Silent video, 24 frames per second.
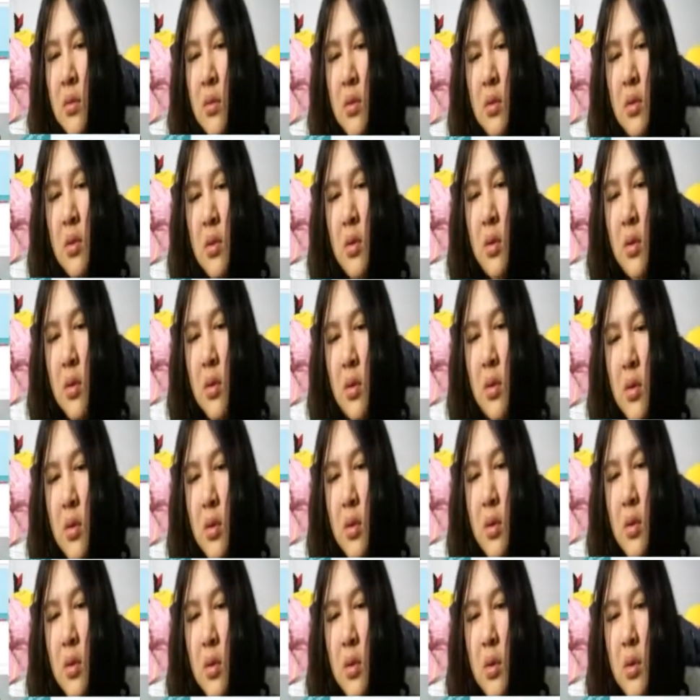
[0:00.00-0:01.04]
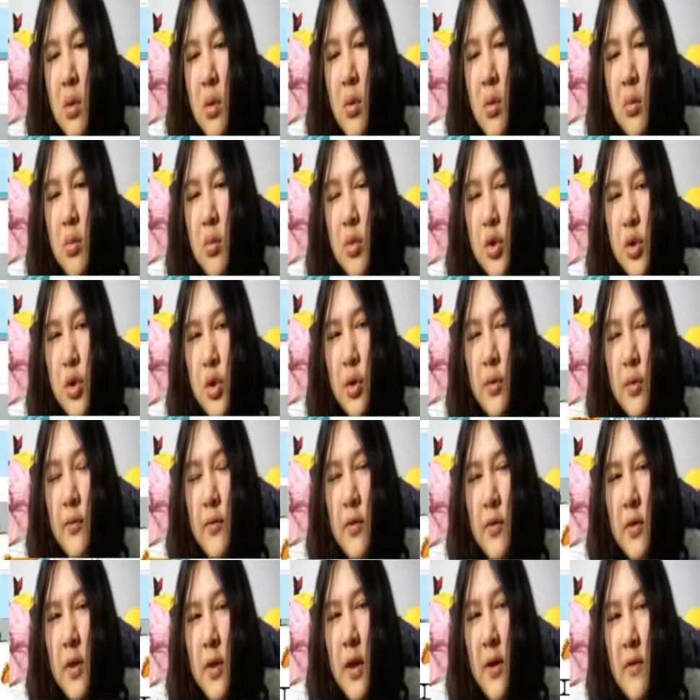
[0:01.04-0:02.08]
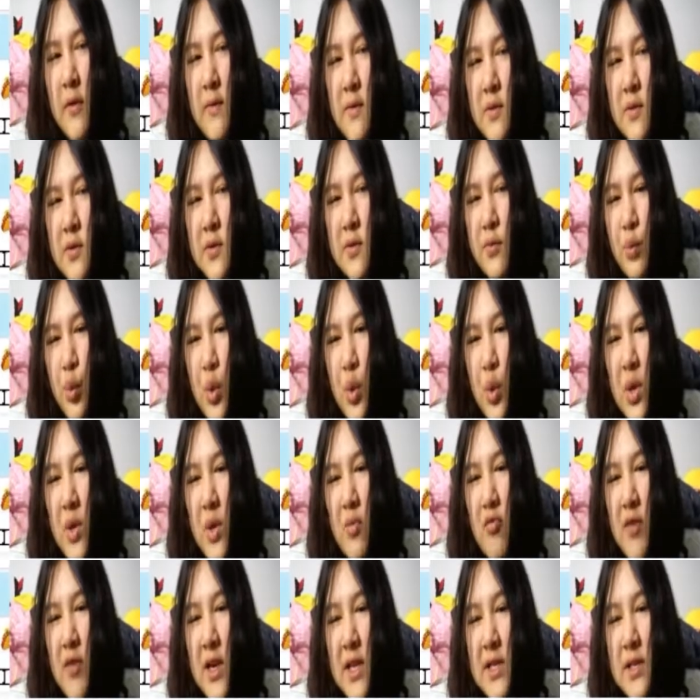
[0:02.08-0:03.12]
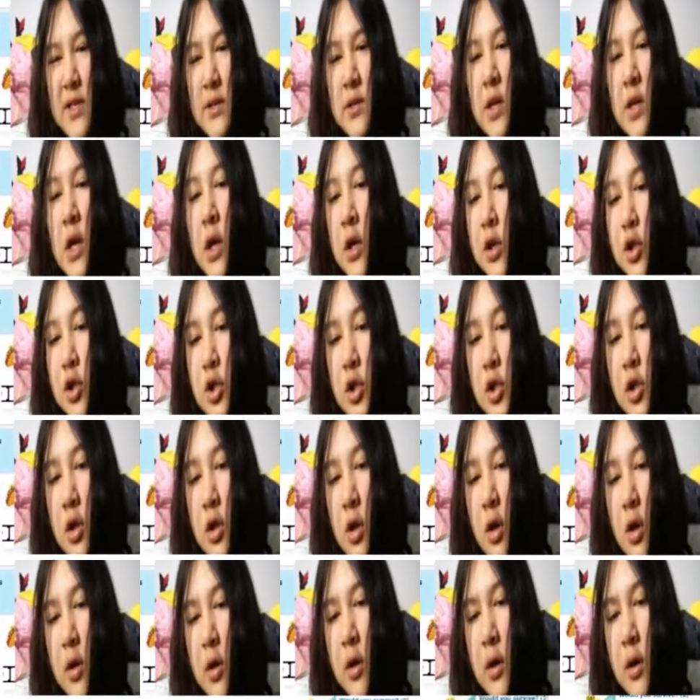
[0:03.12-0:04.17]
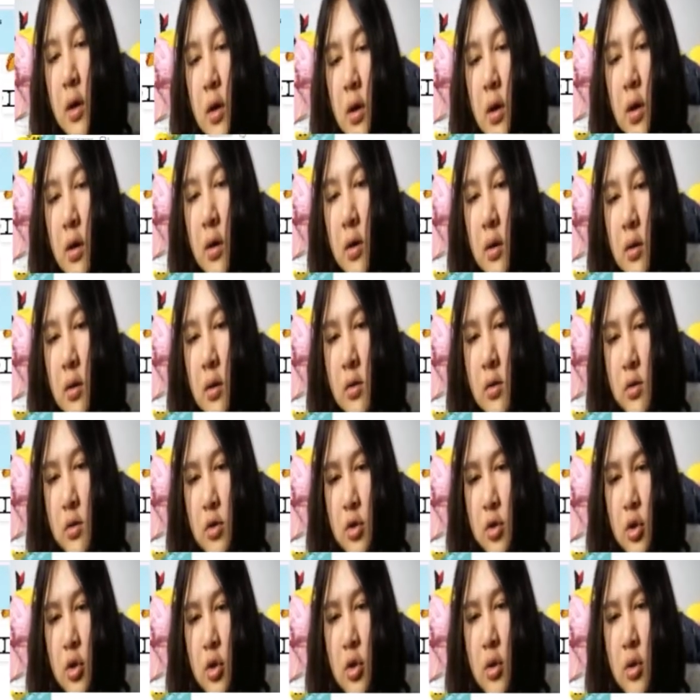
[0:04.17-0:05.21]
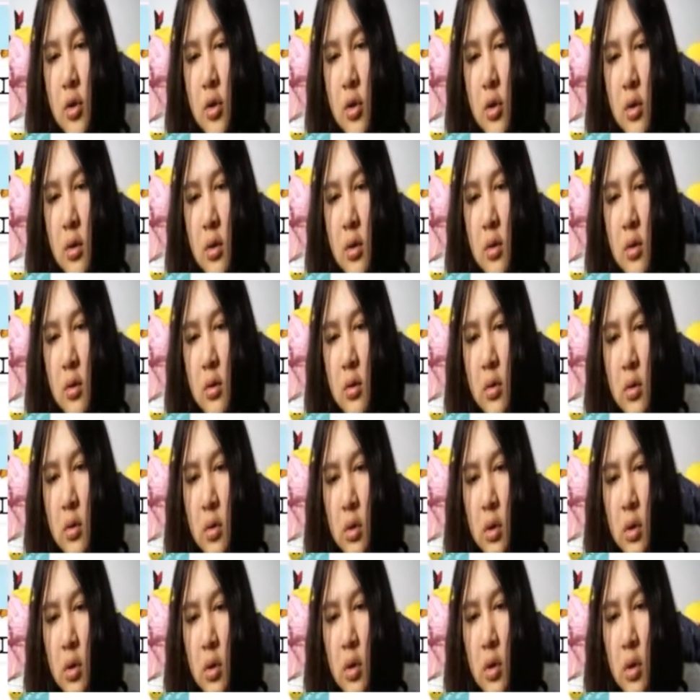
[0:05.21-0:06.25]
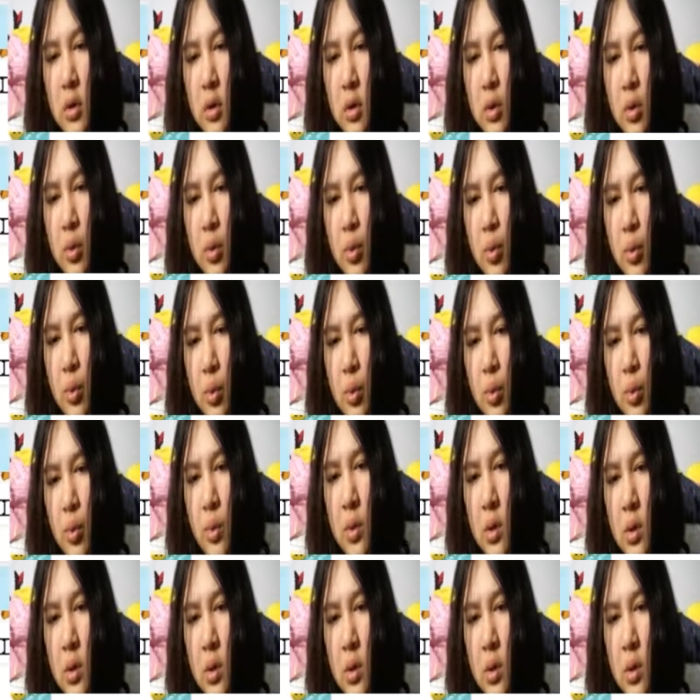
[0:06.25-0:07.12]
I'm shooting for that for some weird reason. Do you like? Do No.